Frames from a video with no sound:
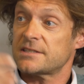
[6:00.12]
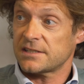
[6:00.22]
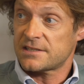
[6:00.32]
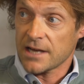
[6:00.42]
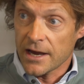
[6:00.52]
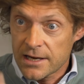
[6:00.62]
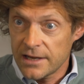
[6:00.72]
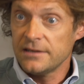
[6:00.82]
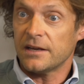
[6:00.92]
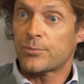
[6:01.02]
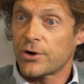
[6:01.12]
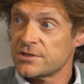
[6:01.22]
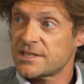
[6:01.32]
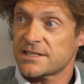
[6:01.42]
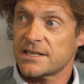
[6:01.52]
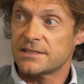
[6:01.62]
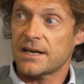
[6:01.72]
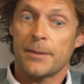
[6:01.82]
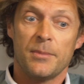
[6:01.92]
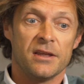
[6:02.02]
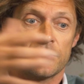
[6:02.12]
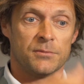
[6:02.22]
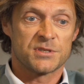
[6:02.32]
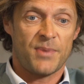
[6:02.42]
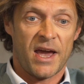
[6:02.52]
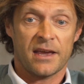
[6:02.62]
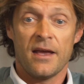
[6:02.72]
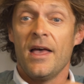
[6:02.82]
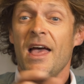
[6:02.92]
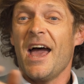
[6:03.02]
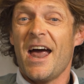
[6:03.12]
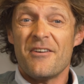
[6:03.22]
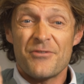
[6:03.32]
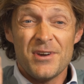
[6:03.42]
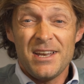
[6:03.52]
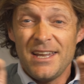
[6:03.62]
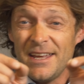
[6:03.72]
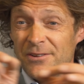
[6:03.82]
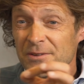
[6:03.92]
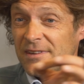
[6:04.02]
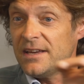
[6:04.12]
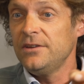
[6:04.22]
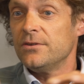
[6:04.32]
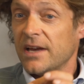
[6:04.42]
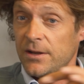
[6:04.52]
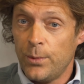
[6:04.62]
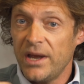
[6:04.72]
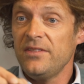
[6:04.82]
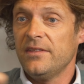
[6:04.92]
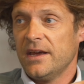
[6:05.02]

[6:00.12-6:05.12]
that cycling, that processing time, it comes back. Every little thing you can win